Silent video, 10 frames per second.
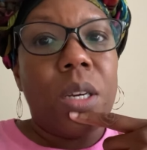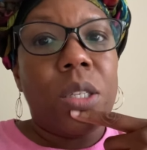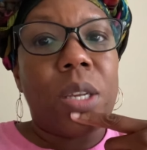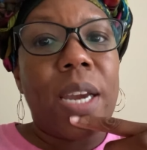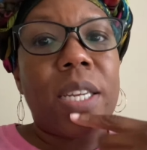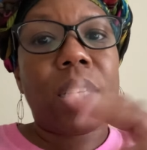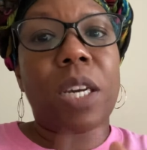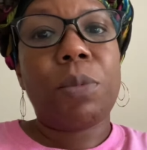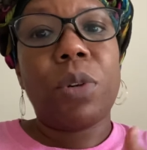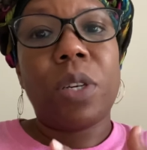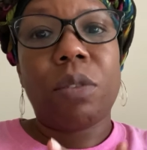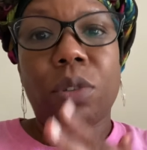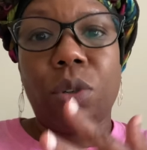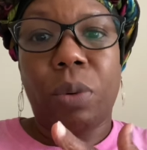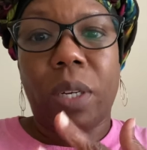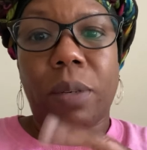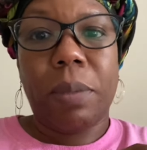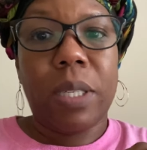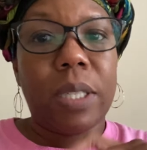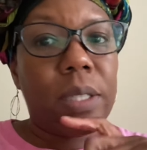So I had to come on here real quick
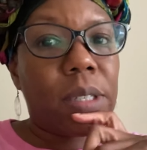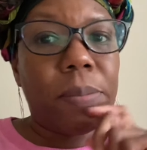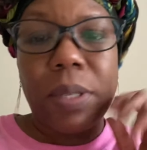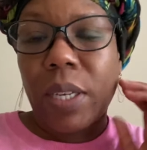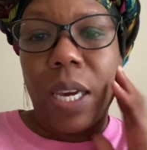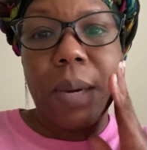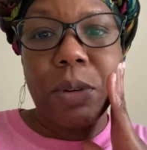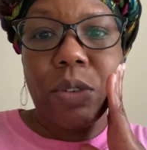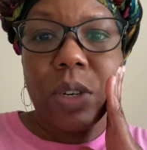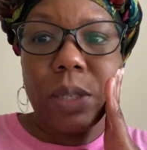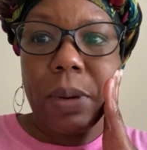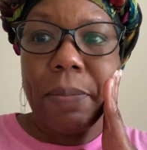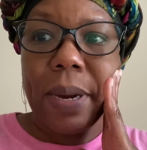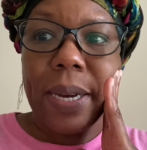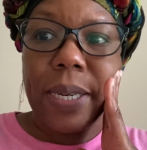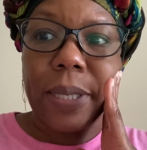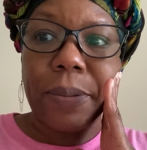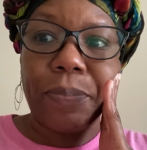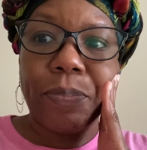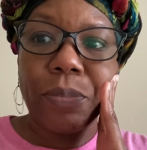because something came across my mind